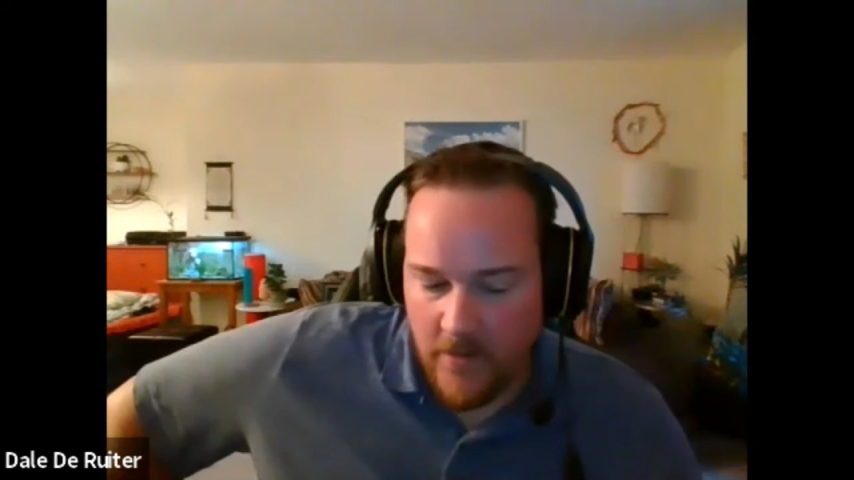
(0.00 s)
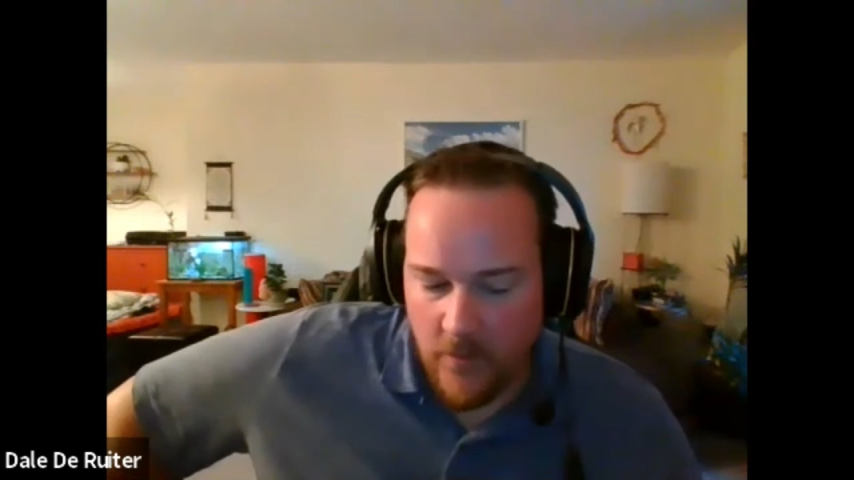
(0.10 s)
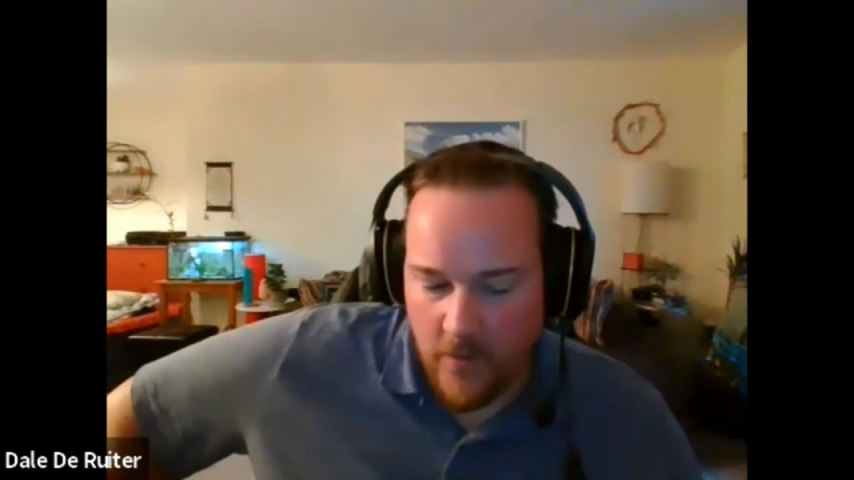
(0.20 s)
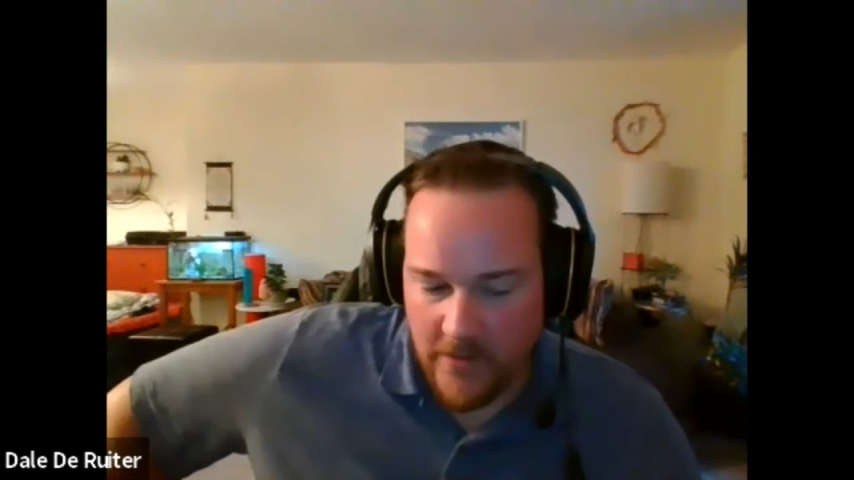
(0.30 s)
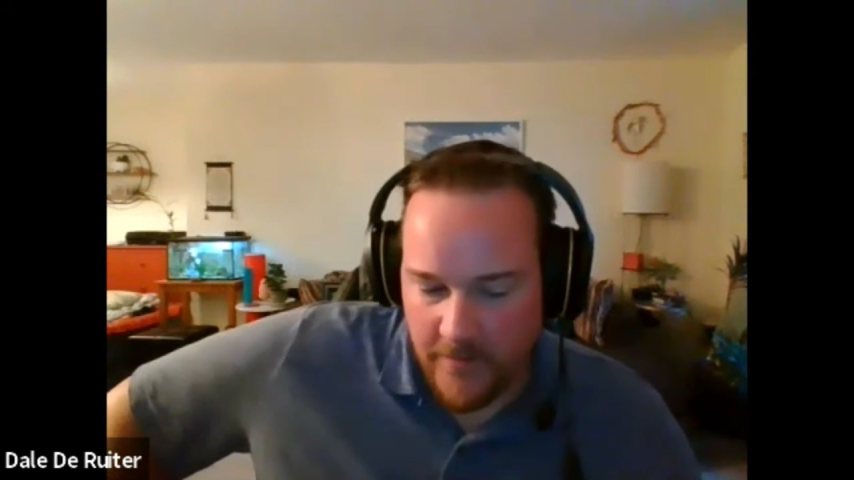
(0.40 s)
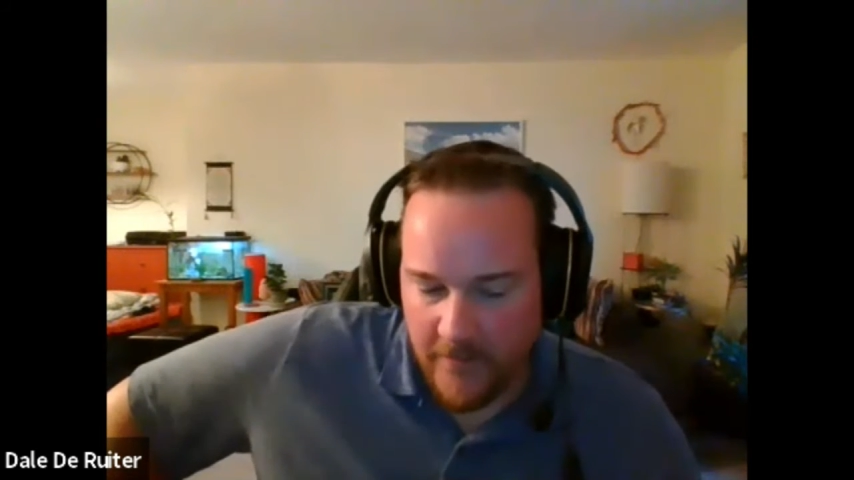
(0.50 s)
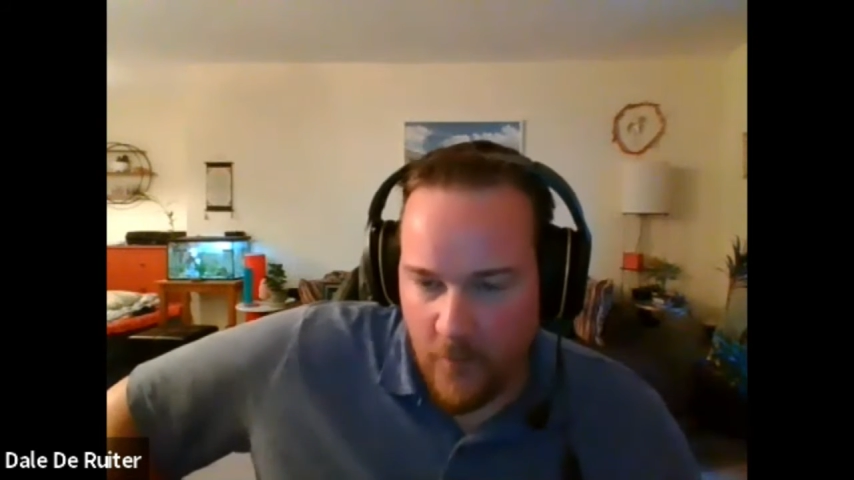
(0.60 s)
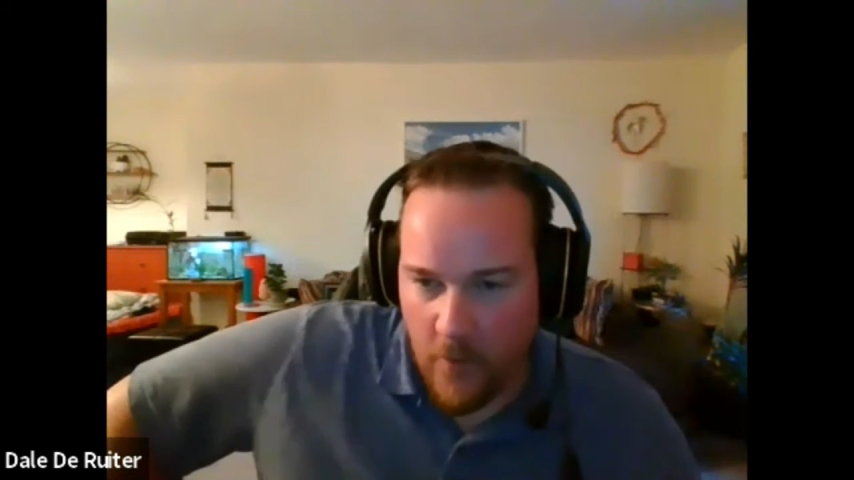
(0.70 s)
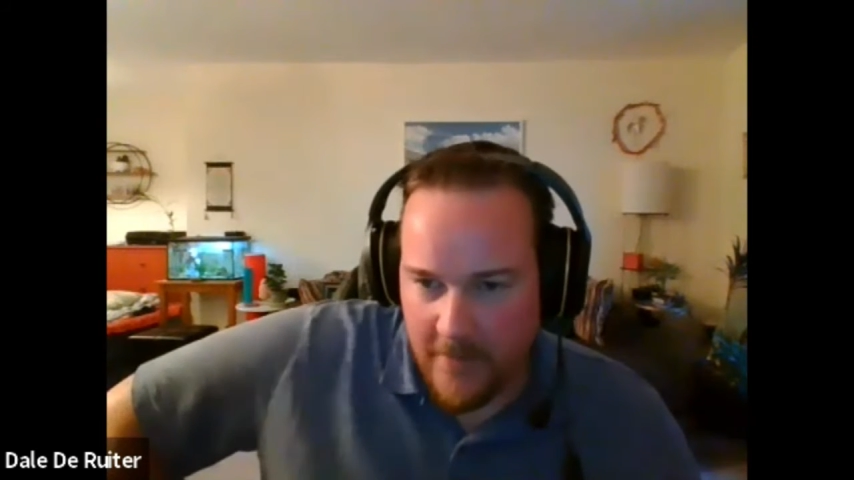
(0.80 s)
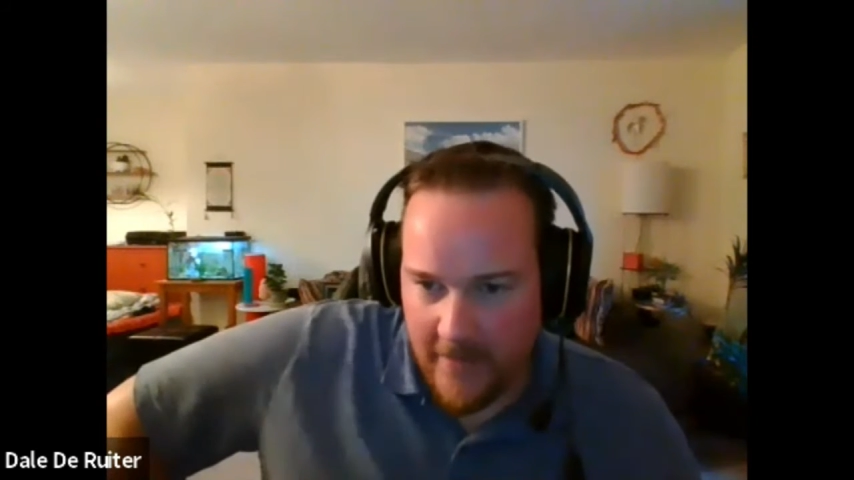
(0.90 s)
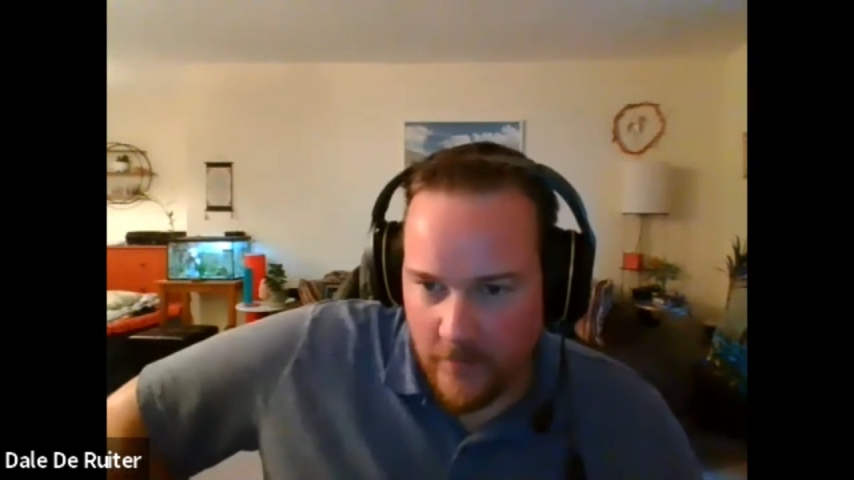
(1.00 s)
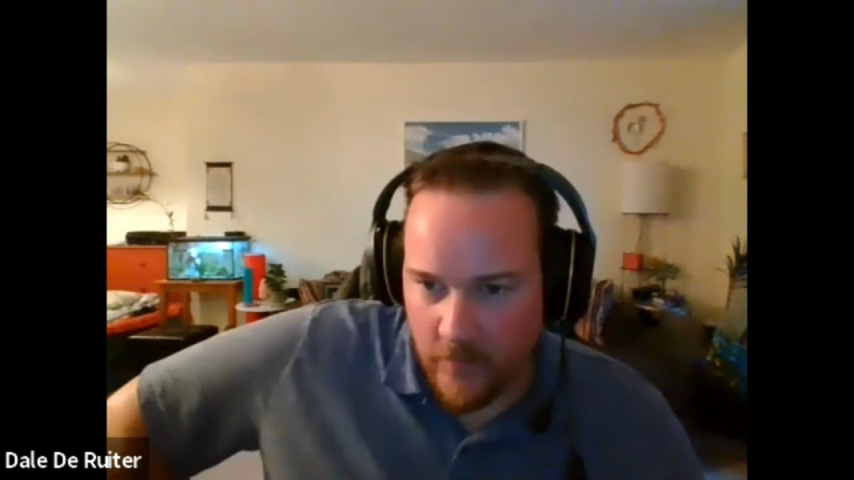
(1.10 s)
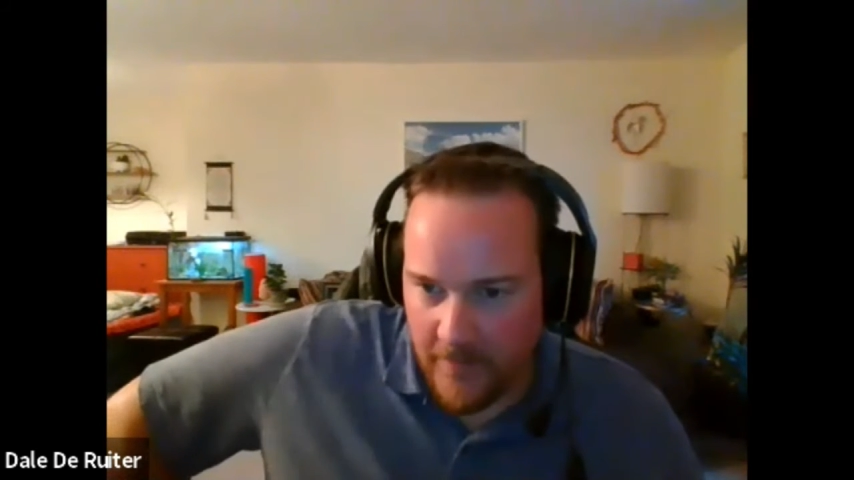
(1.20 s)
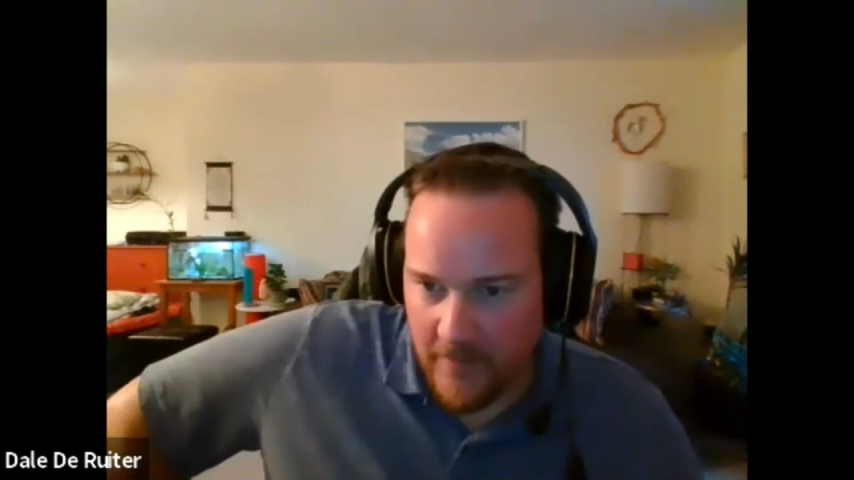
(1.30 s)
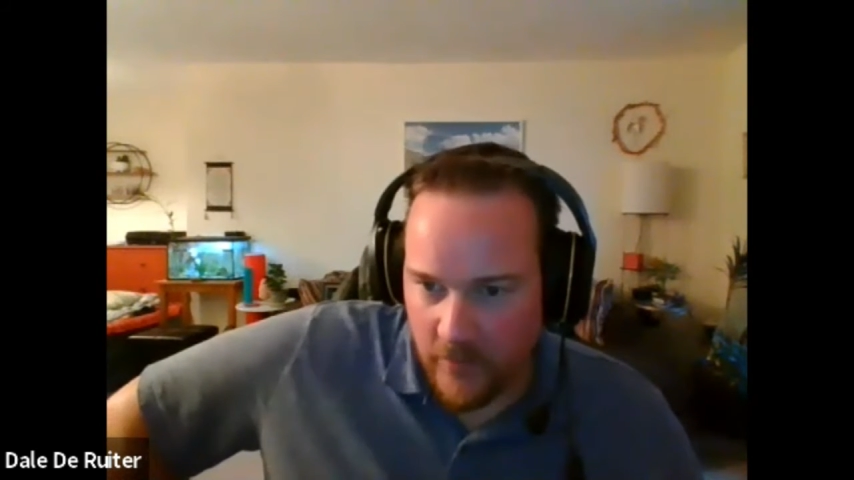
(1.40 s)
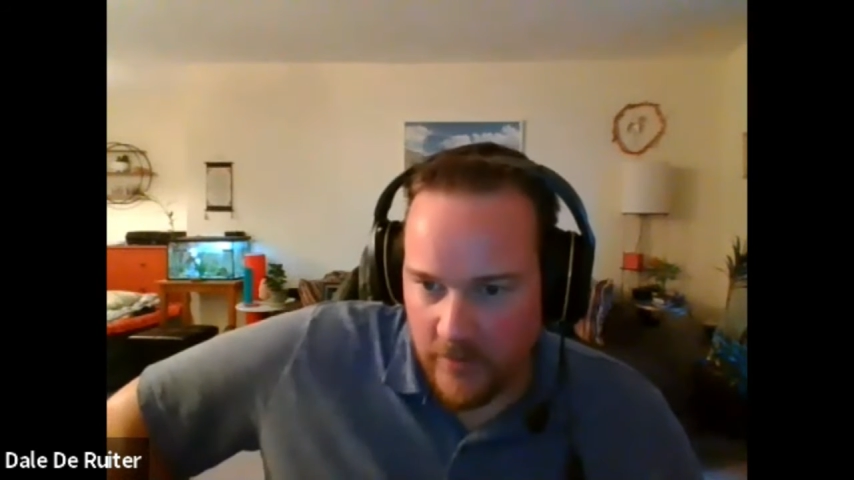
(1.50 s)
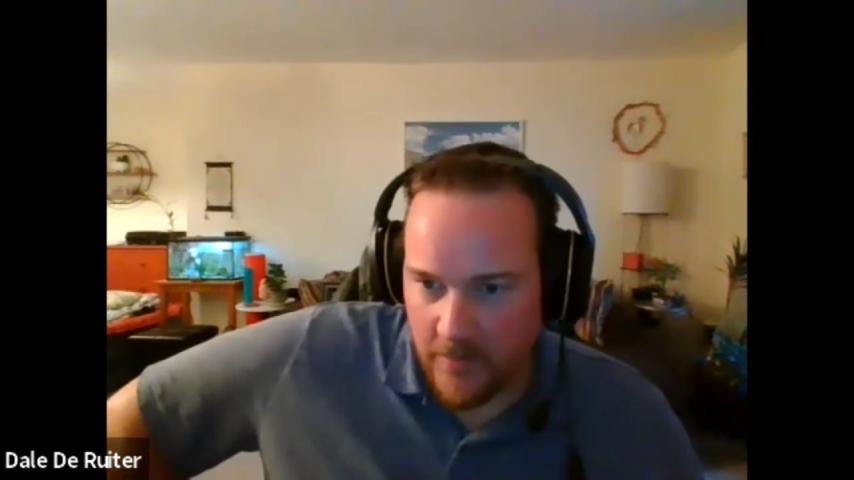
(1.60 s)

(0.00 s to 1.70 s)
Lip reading: Whereas before, like when people would